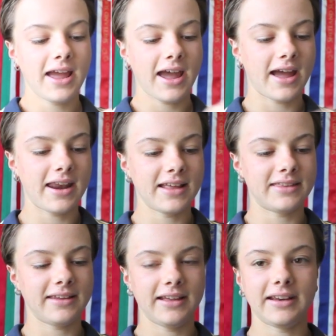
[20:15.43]
and
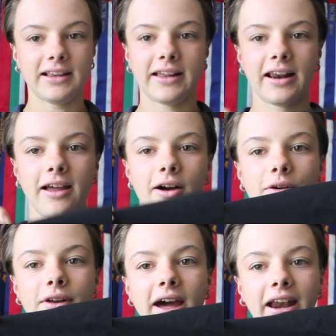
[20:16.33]
it's in little
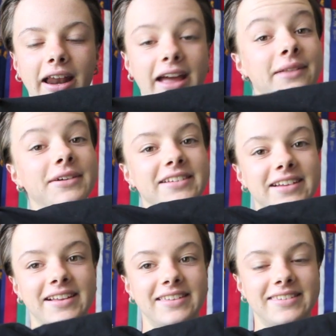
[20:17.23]
old Adelaide, which
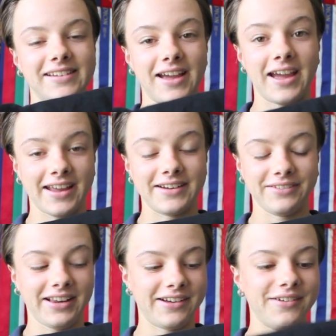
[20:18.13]
is again
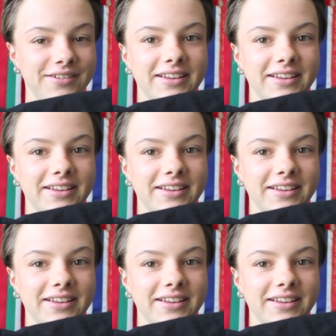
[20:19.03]
really cool.